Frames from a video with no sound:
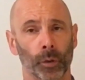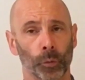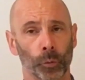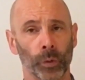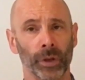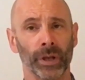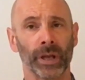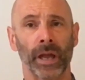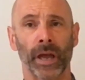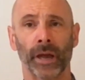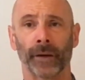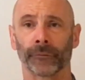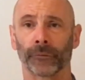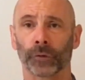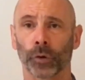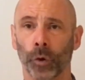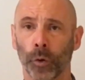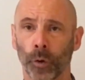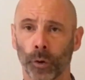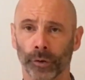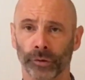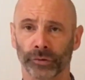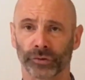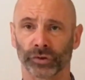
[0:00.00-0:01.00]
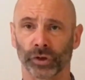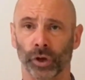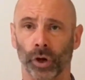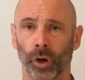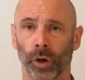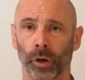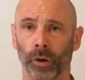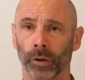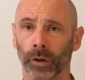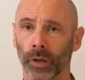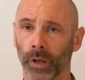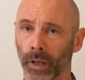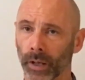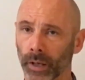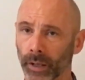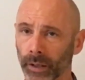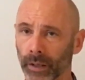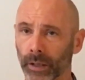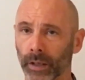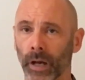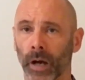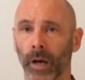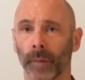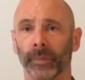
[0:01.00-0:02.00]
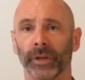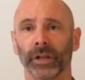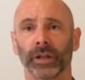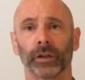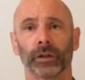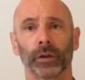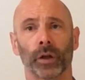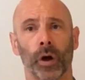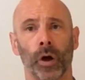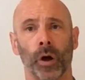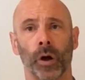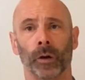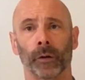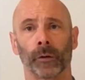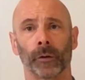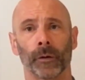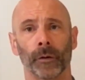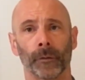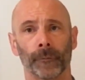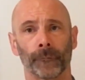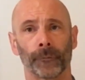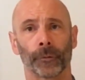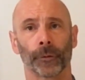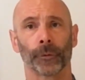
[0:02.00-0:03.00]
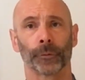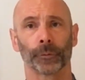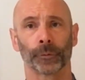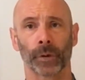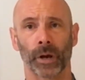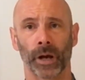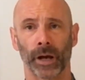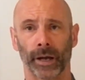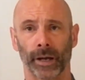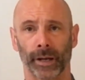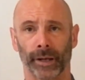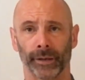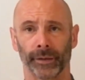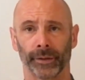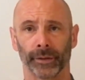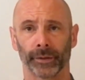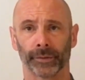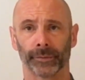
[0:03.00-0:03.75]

we have cortisol coming along for the ride.